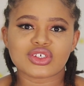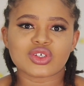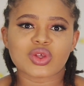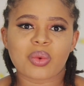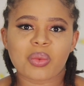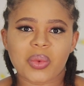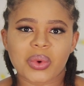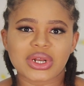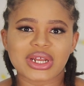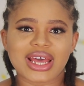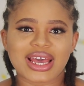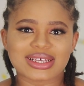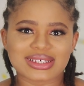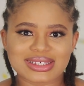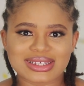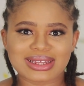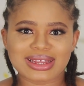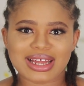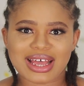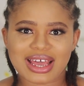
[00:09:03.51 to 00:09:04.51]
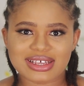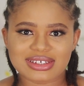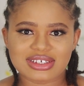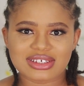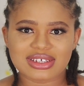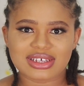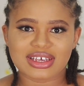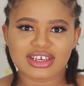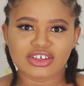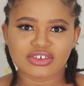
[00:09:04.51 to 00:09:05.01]
someone that is light
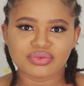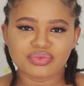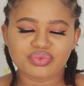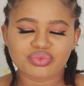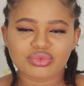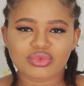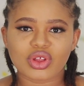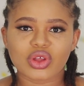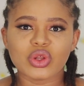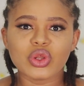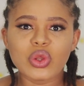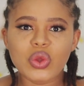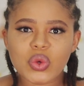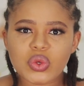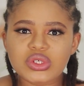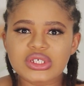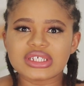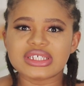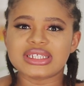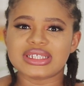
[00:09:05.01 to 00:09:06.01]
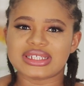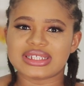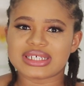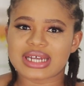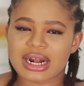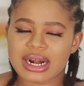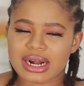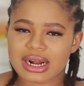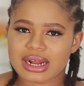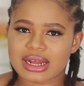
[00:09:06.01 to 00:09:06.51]
skin looks
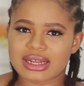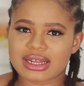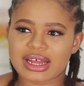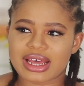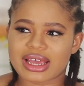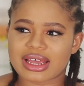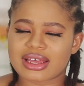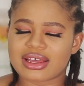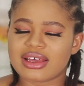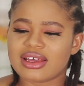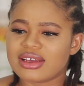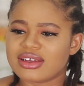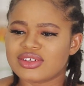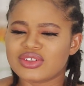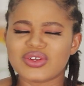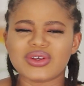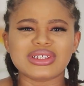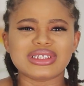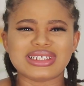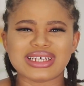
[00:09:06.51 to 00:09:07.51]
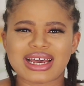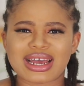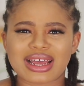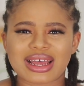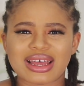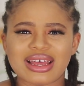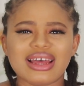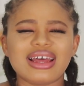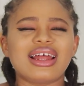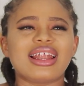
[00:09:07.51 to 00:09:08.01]
dark, like not
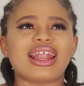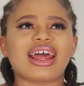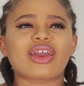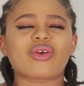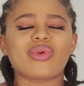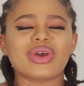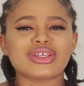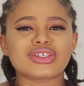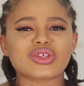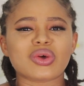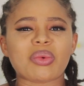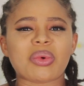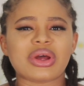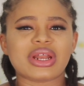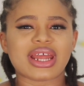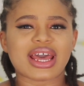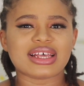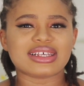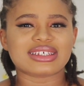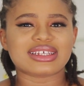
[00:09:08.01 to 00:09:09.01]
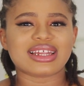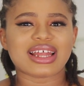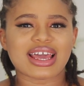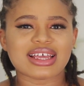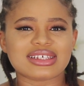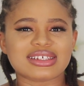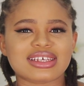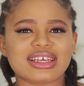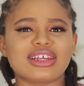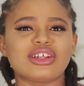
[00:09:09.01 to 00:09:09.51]
dark, like when someone that is
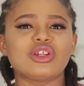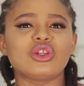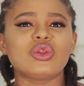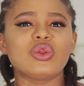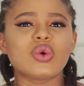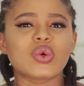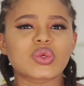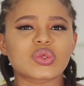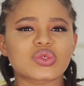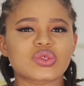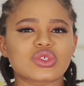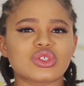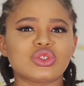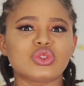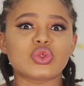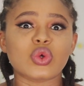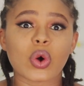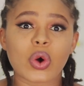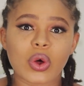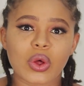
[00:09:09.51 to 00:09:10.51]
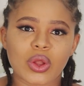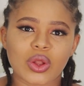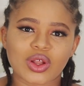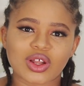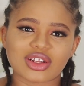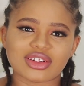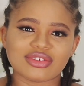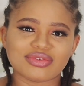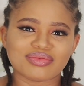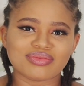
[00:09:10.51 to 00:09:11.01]
light skin looks
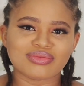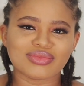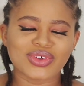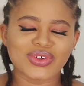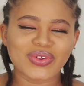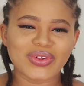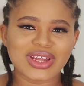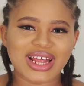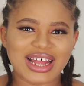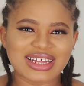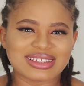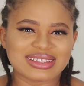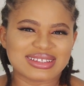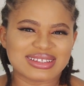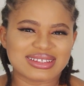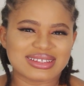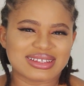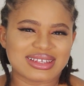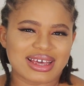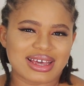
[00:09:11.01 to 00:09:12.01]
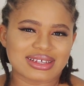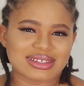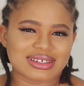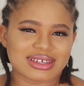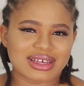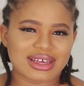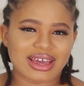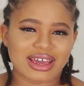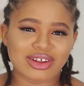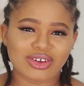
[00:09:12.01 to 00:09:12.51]
dull, you know, that
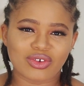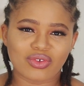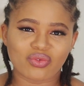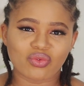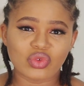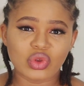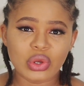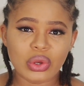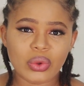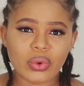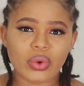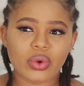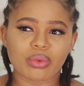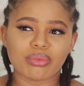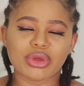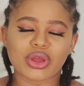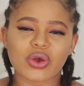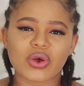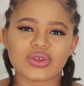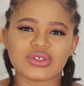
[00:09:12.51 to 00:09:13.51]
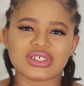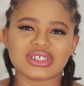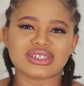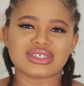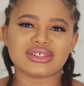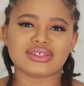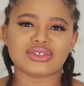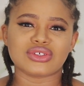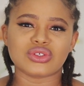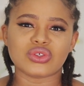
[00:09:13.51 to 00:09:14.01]
dirty kind of look, because
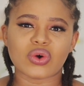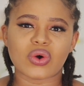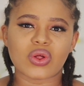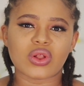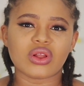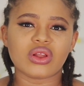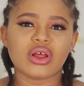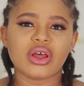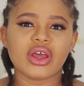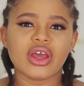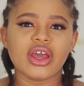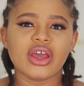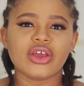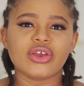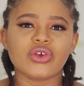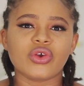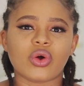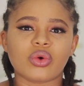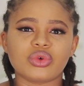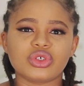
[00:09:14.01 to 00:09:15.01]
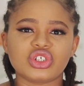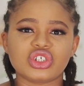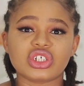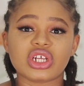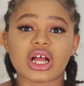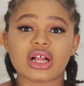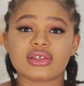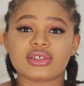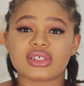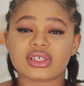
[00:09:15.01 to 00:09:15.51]
it is dull. Your
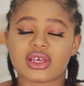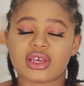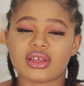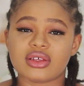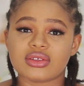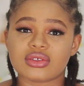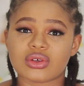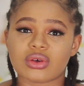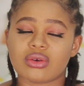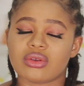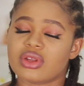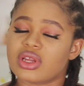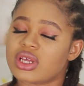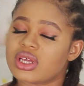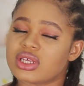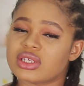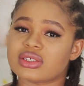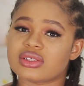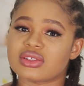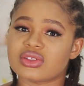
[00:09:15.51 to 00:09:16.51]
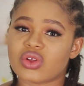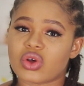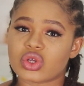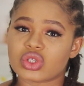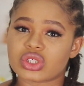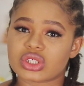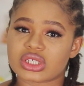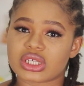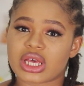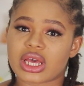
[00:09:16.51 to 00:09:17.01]
original skin tone is
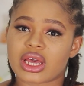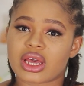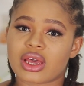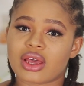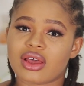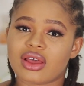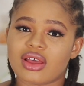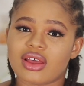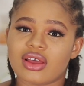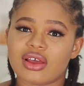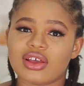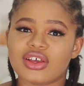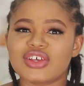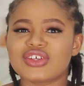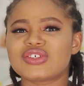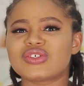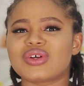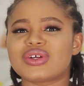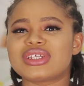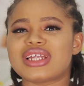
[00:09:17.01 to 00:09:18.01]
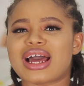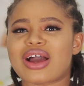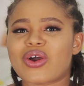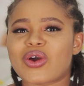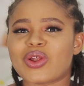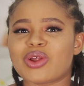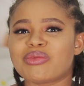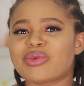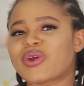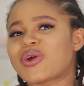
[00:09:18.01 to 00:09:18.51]
not that
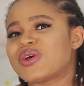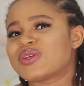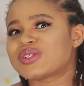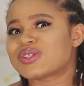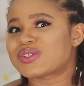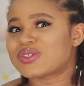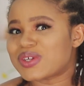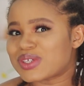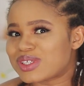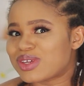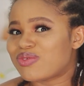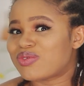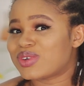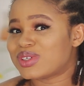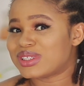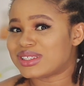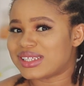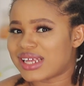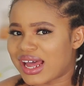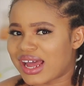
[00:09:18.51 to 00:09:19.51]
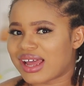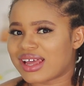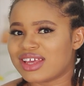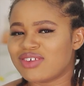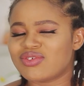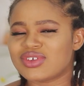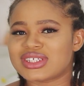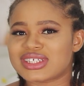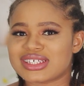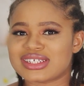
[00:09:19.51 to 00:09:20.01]
color, because it's not even dark.
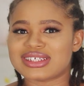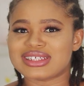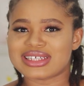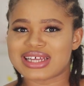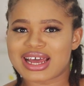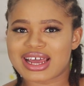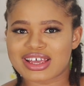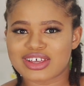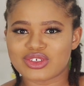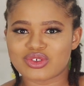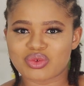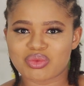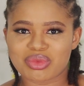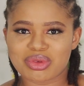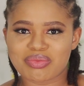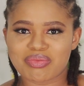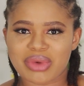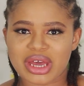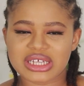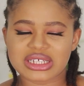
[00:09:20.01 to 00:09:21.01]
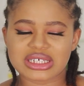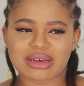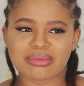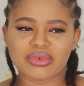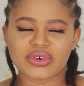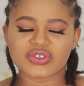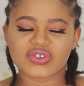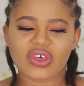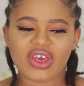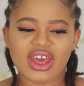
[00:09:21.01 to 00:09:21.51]
If it is dark, it will be better,
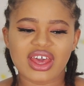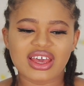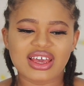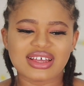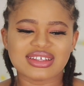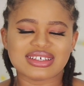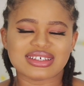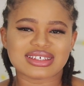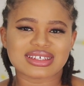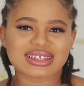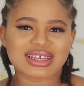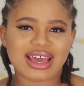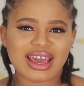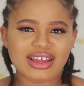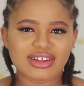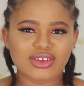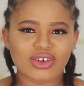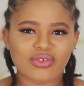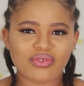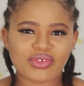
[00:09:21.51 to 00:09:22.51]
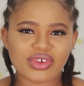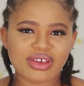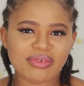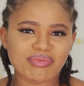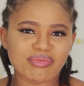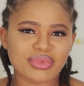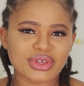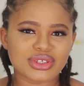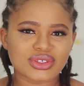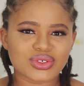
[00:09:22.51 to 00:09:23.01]
but it is kind of
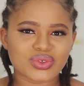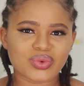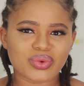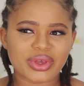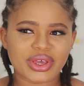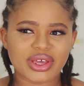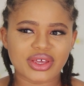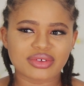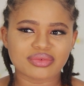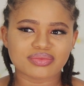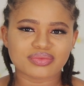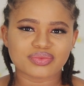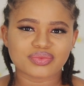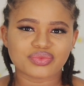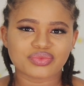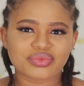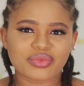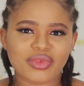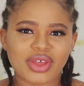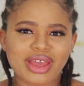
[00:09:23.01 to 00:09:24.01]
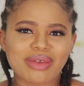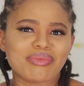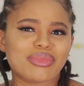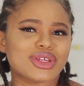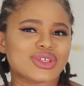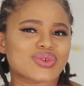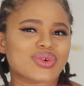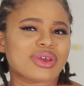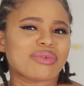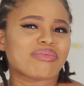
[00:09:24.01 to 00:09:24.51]
in between
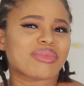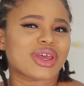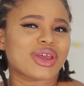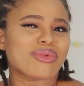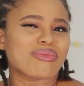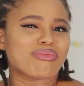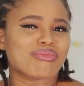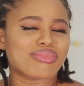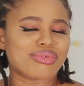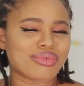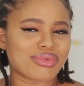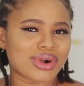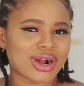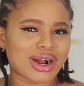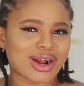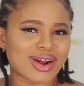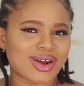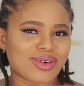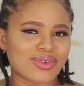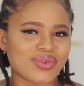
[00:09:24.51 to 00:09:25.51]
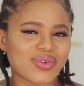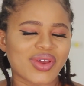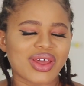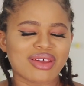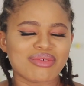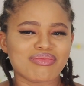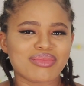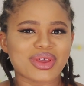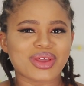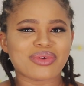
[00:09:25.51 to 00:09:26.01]
being
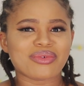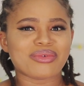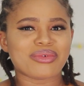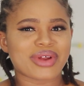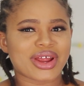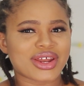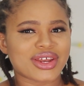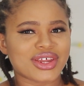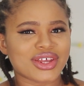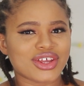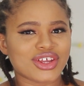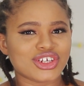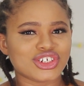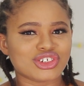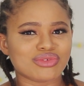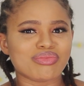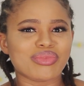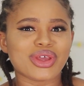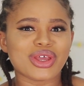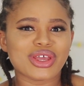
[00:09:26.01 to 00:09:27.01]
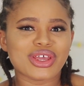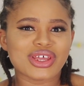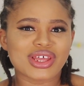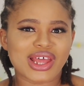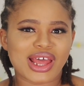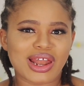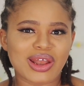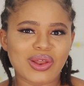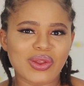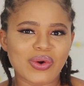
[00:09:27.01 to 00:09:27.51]
brown, being reddish, being
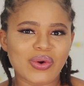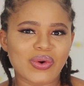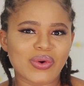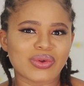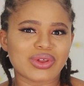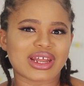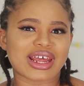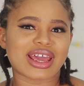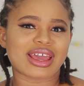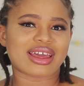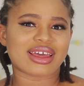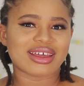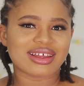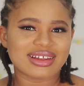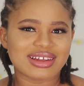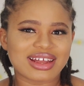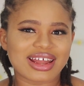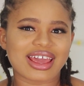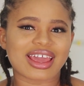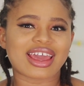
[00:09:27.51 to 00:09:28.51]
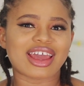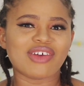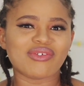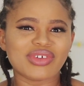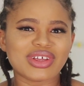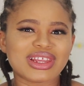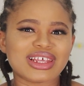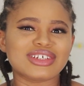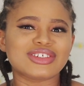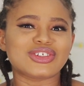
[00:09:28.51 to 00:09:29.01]
yellow, like
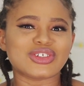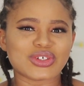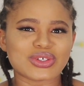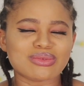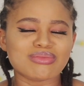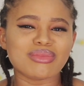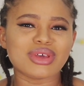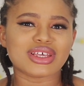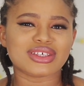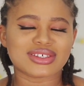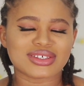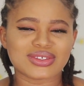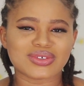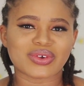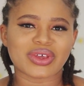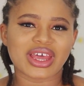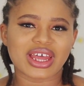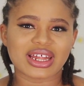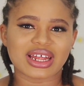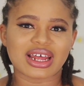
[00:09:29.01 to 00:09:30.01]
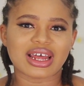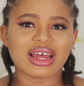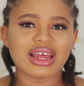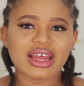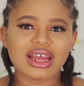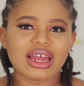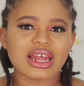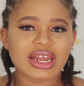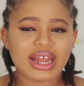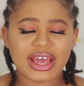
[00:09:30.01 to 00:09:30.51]
everything just mixed together.
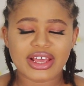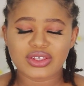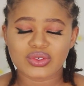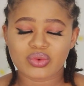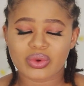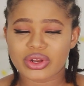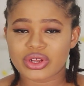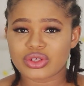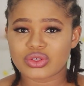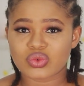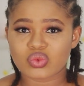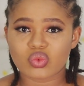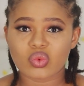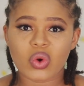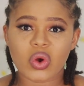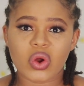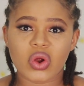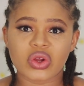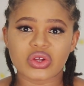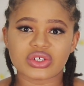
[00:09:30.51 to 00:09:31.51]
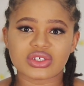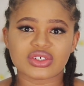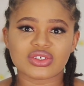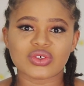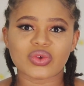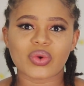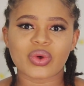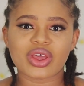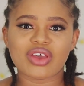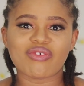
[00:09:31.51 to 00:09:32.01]
That is what it was.
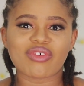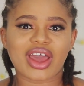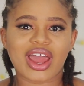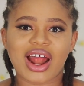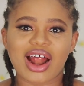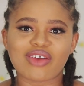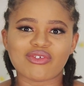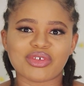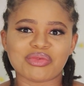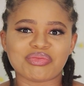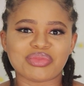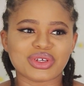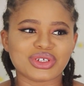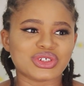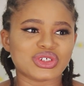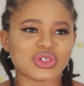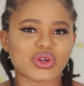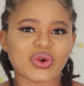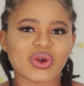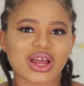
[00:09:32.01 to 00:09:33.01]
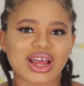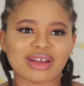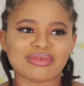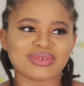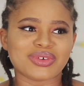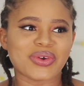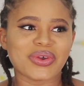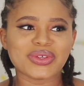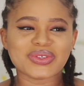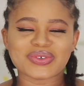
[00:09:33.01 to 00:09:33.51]
So if I have a picture,
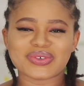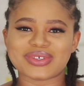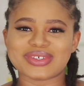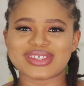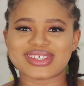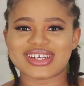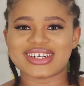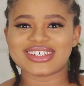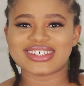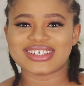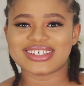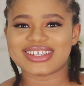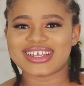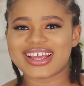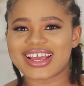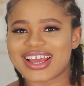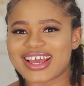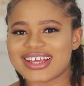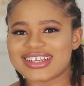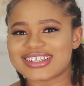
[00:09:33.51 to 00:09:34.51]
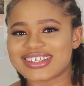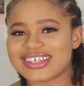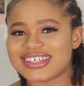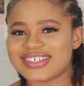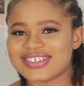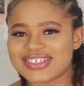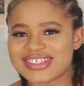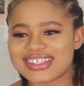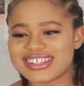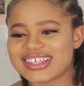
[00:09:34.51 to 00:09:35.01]
I'm going to insert it here so
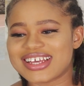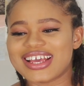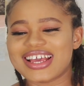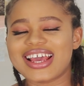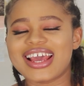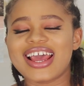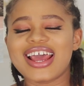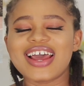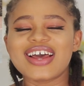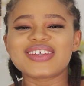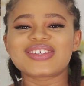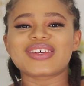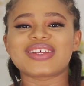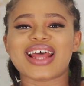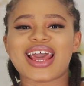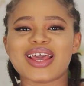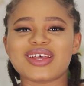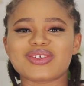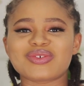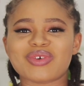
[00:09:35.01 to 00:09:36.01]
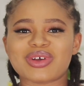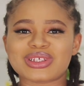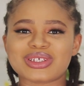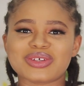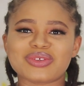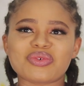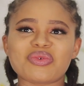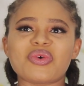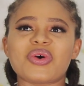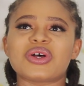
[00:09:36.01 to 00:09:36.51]
you see. So that is what
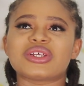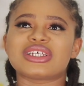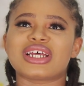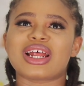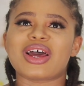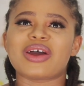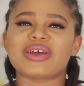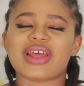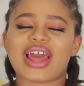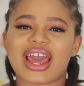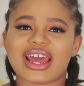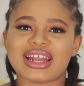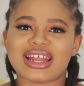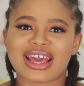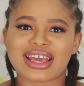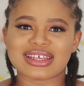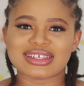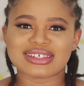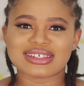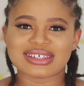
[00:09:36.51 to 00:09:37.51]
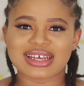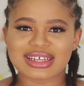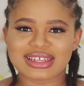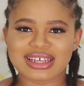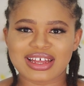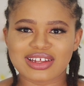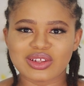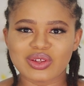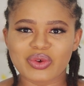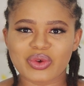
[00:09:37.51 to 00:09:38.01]
it was, and I
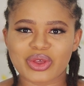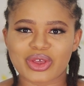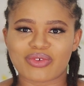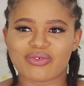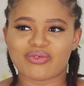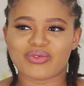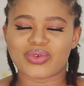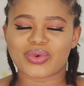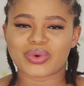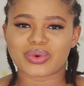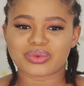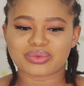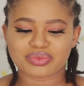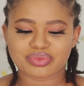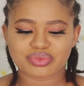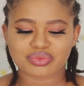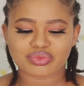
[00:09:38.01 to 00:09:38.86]
started looking for